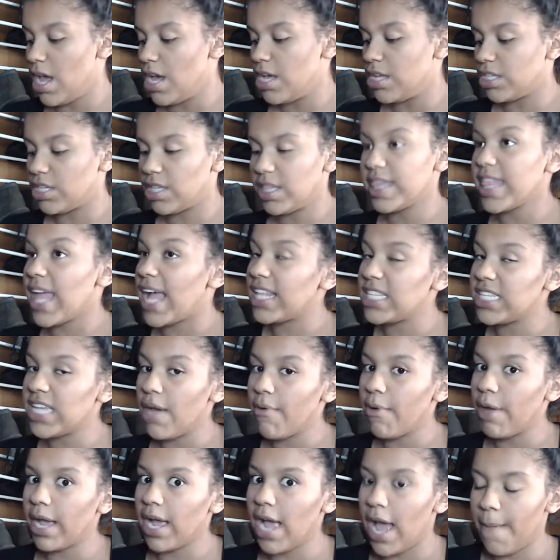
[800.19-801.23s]
So that's how
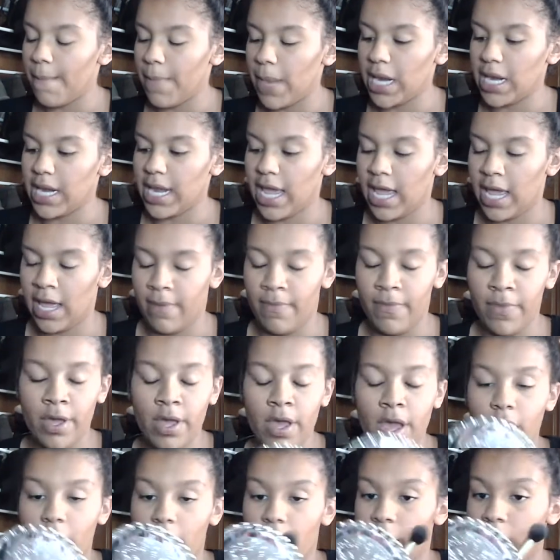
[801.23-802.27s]
I got my name,
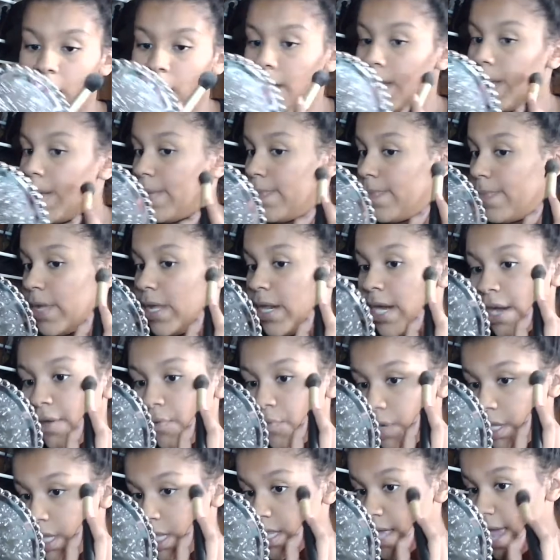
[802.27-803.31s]
and I
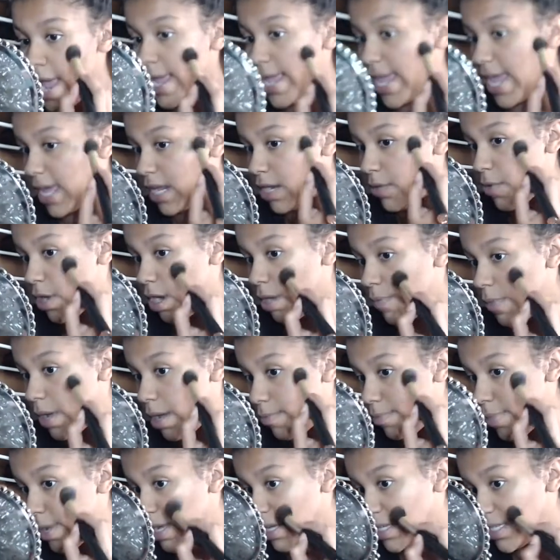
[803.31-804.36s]
really like Annie Walk Mom
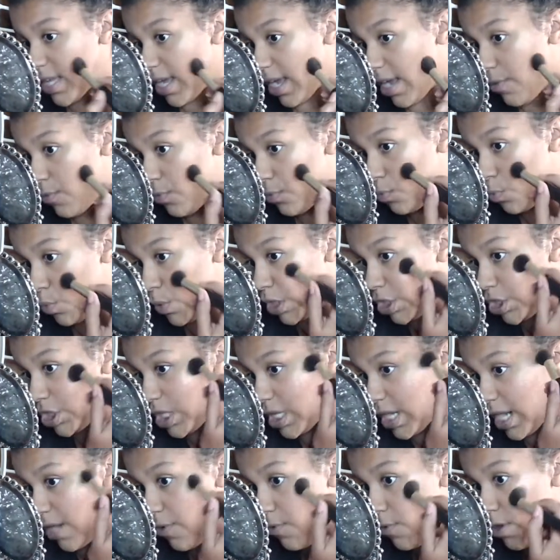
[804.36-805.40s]
Boss. I wish
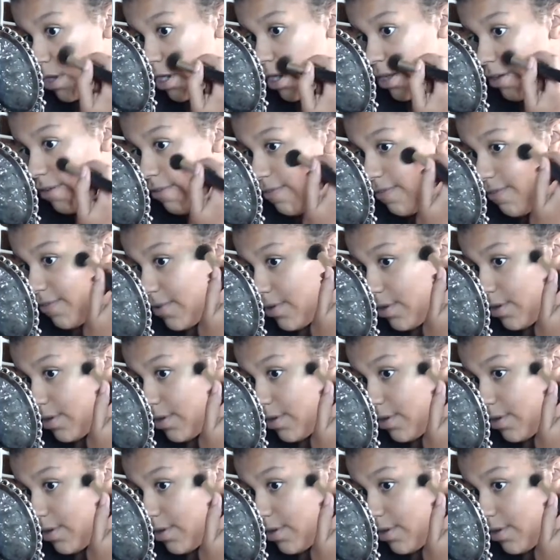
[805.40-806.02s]
that I would have